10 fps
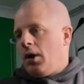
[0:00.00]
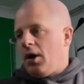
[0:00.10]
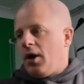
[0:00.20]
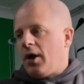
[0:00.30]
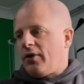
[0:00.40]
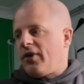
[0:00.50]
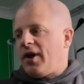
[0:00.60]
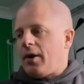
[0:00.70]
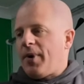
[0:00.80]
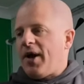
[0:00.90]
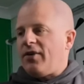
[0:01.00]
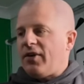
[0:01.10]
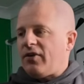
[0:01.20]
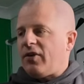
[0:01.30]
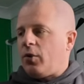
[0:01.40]
Like I said, I paid
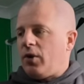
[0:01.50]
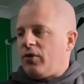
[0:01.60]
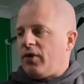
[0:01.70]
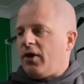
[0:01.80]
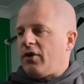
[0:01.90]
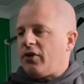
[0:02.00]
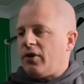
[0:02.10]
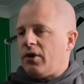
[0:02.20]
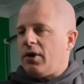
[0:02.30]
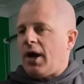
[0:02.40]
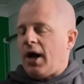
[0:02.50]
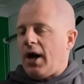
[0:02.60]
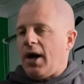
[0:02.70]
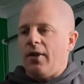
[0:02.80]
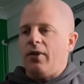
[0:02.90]
60 quid for this,
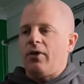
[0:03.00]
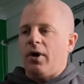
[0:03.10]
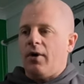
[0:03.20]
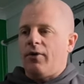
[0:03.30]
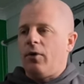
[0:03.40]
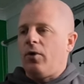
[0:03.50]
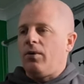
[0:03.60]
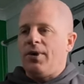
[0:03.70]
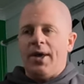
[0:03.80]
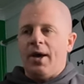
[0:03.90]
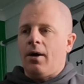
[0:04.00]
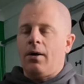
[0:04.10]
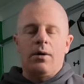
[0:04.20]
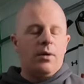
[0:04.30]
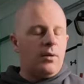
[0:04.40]
and I thought, yeah,
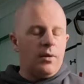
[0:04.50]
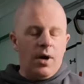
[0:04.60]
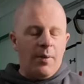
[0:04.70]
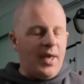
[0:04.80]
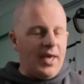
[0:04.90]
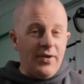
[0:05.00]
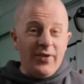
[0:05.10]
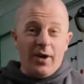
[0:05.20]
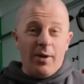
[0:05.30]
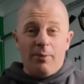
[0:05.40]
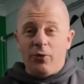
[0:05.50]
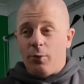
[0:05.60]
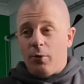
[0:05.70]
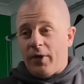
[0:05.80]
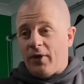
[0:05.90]
I'm easy gonna
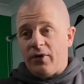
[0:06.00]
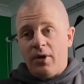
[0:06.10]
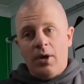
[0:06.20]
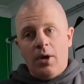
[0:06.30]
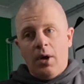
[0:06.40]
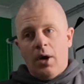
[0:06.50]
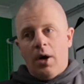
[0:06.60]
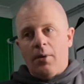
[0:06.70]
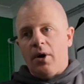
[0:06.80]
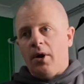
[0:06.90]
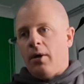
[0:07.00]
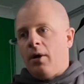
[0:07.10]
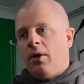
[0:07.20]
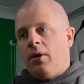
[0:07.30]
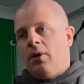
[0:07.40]
double this. I'm gonna
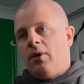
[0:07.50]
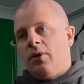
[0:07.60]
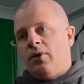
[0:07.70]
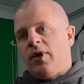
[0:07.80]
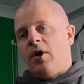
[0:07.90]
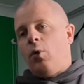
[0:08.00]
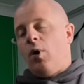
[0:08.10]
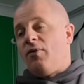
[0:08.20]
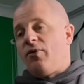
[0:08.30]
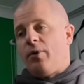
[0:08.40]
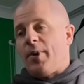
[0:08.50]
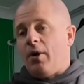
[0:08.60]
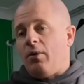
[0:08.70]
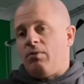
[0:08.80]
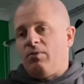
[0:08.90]
sell one for
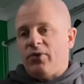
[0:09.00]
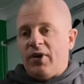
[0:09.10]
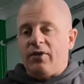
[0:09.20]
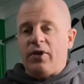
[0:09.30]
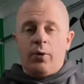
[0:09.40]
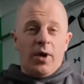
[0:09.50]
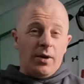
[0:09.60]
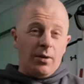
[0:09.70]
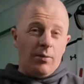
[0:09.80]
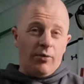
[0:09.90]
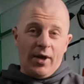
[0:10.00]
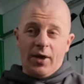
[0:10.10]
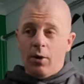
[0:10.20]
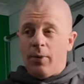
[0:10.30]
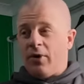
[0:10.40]
about 60 quid,
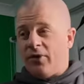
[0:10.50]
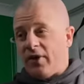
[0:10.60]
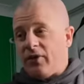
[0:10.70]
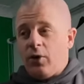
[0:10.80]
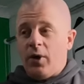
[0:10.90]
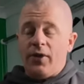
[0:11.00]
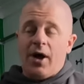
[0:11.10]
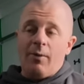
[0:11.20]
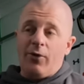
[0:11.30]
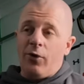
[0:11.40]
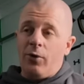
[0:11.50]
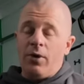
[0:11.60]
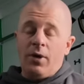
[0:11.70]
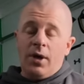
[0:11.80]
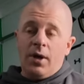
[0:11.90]
break it up, 60 quid, that'll do.
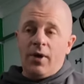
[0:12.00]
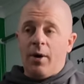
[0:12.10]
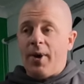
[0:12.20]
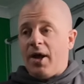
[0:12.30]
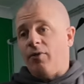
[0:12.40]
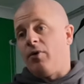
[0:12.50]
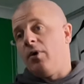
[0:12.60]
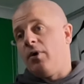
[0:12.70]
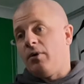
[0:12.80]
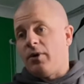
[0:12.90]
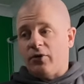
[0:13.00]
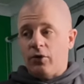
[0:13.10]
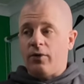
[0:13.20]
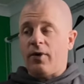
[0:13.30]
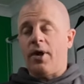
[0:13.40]
That'll pay for the
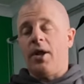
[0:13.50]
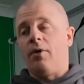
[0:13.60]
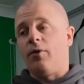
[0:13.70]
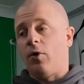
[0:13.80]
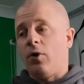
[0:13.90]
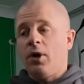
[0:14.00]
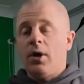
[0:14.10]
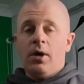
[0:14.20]
stuff, and then I thought,